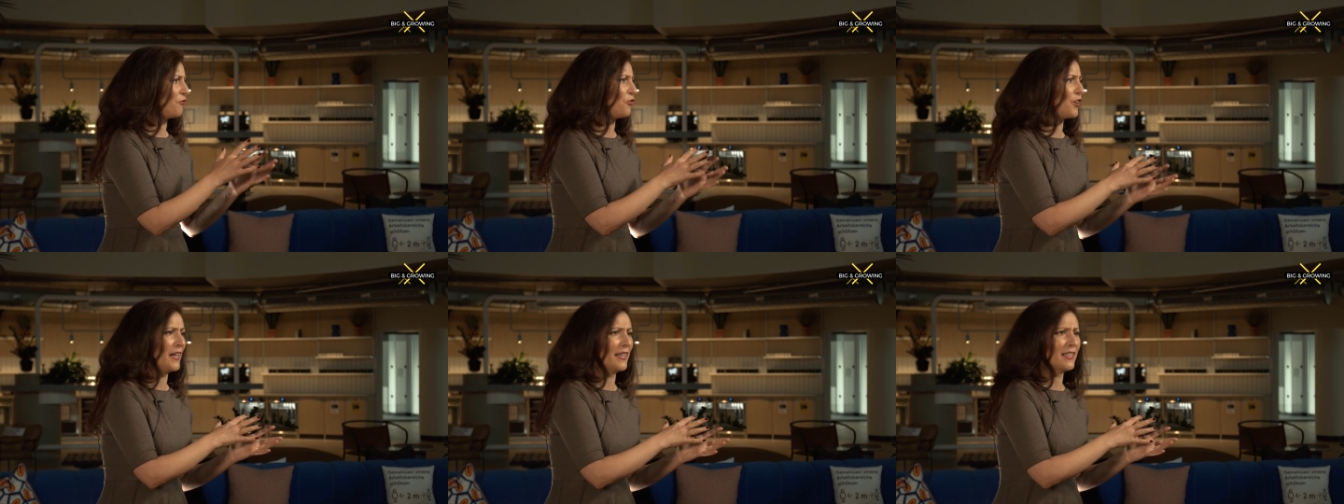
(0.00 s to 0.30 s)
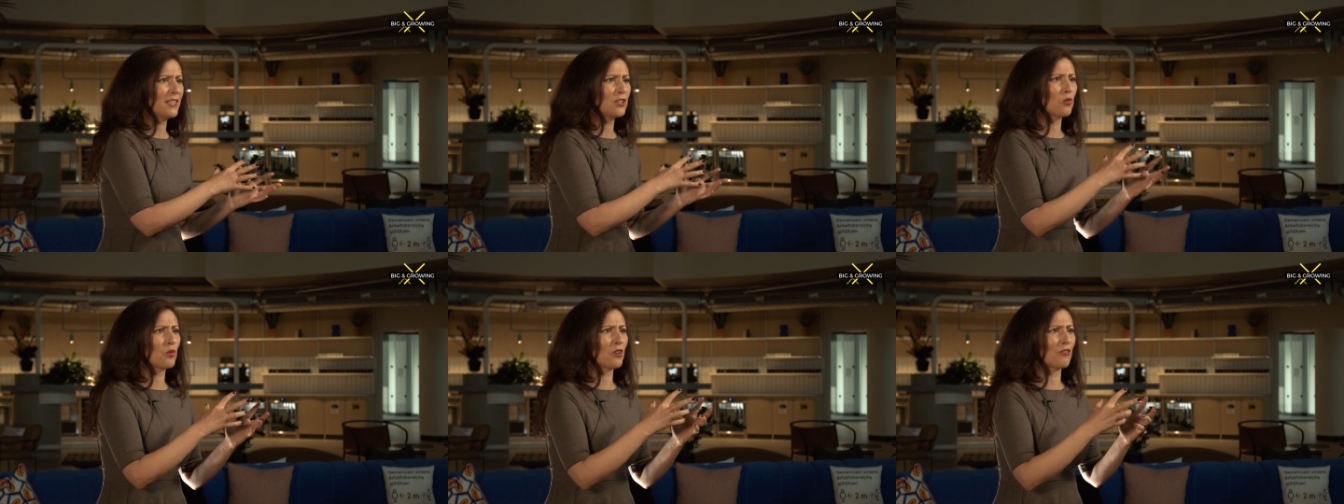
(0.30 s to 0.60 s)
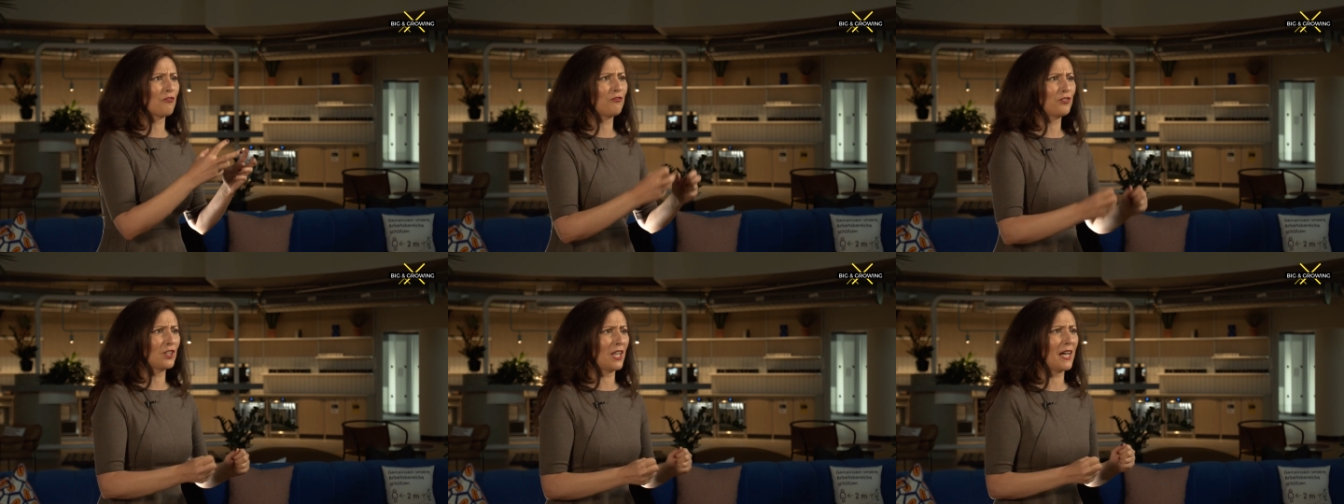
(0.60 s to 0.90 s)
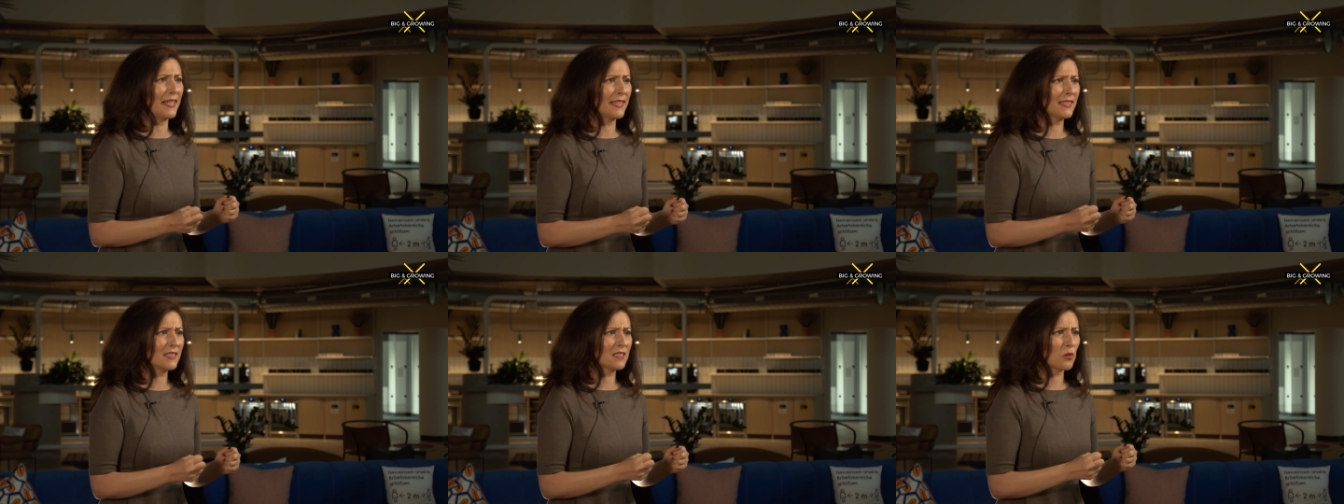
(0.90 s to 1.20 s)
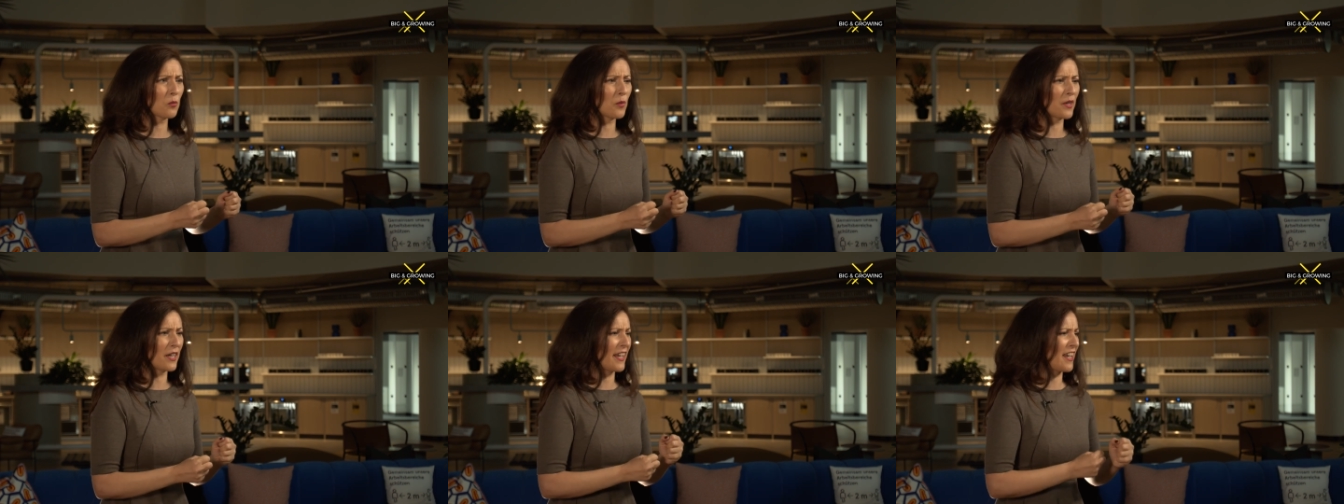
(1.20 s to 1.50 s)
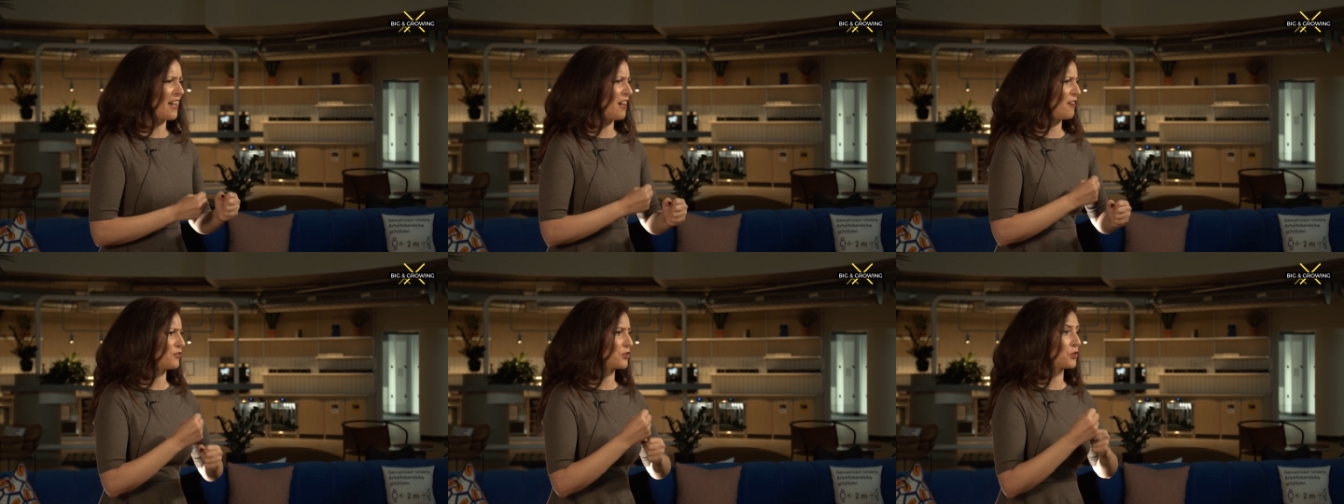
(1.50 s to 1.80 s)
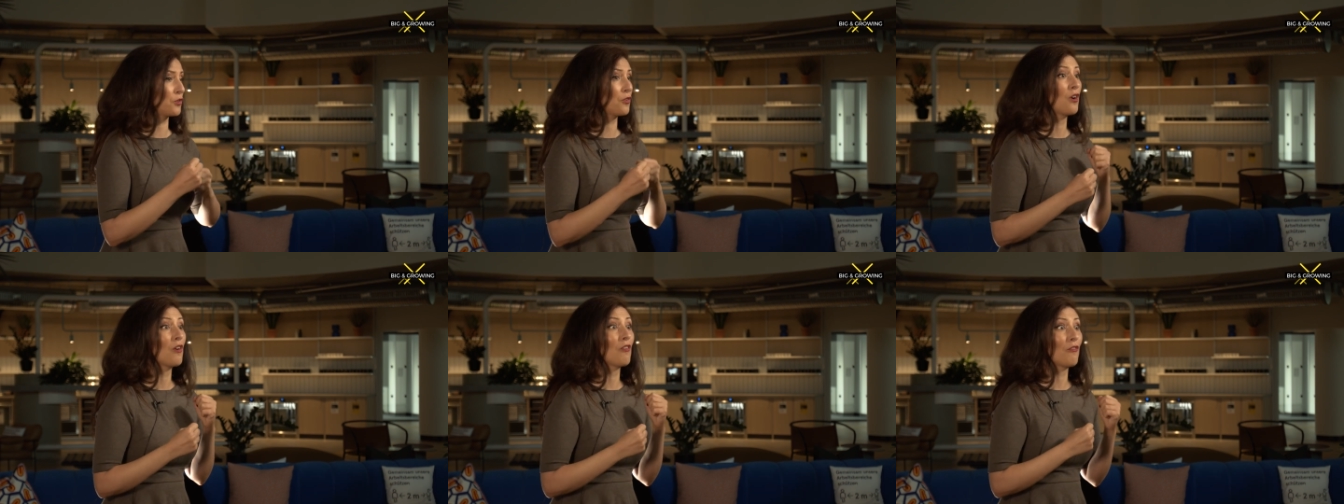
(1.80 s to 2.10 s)
fight or flight where I have
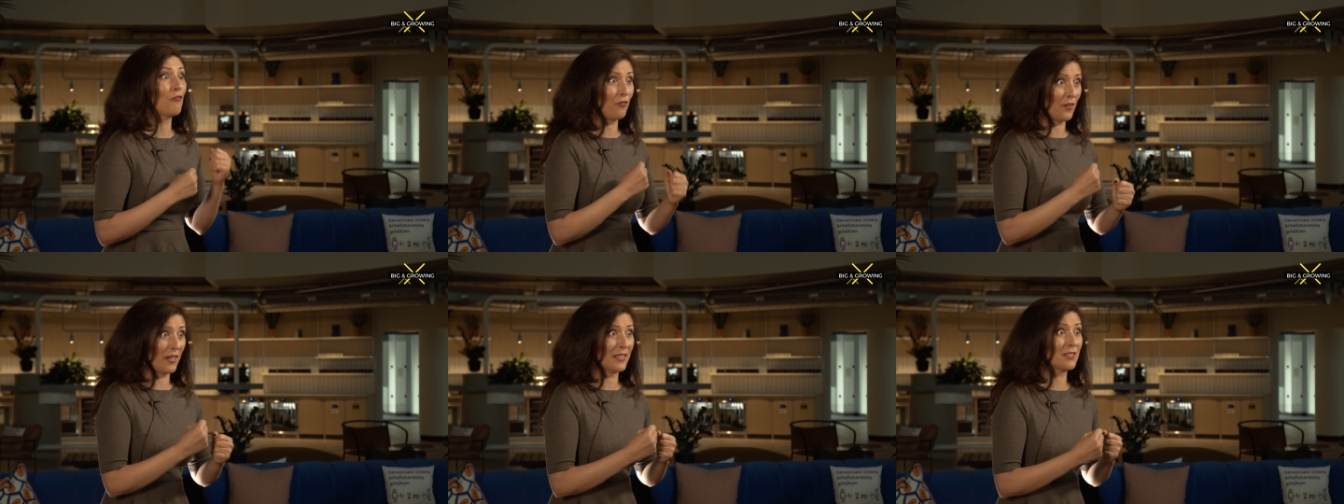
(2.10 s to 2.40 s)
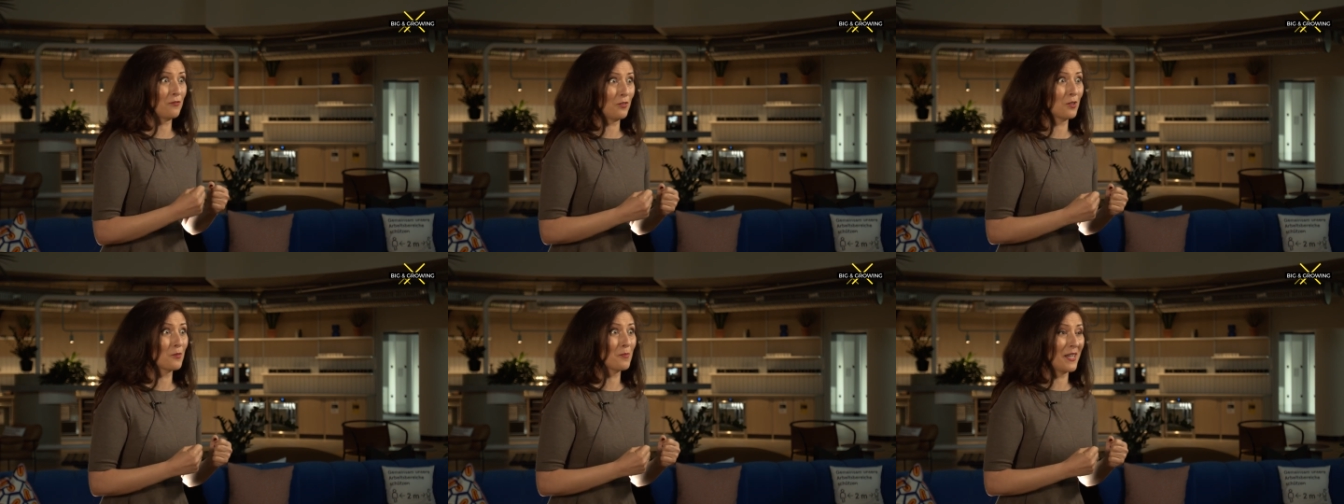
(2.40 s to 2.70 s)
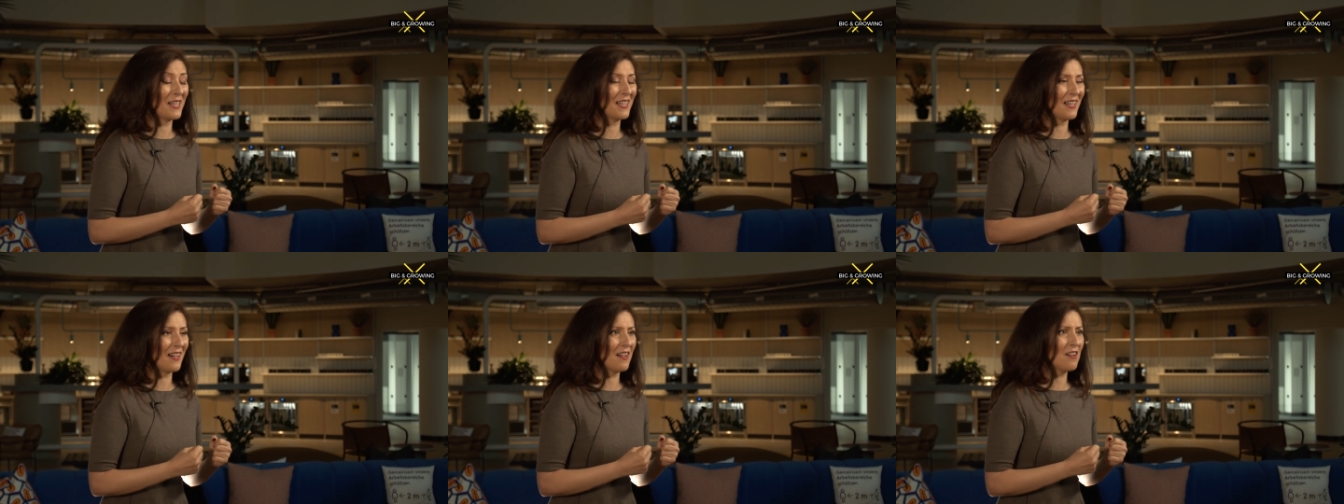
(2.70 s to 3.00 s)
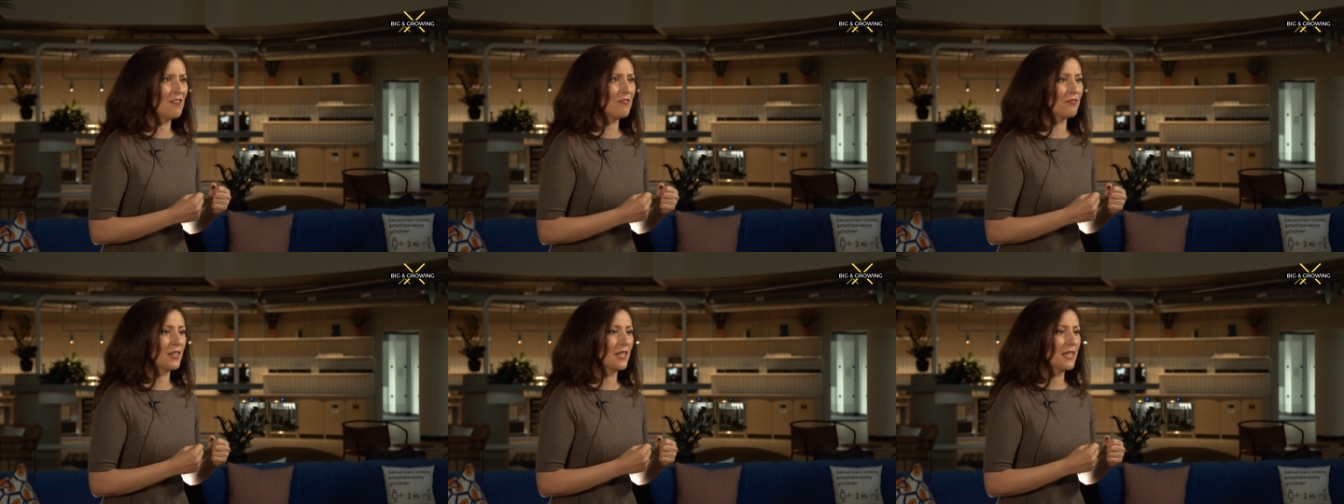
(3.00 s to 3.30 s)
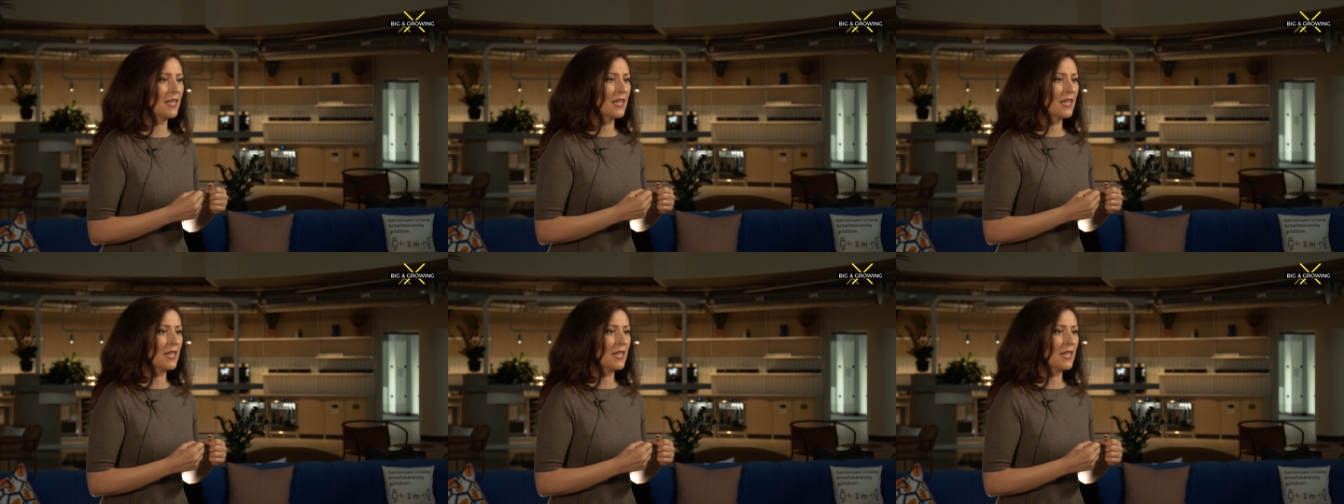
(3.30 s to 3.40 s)
to fight for my life,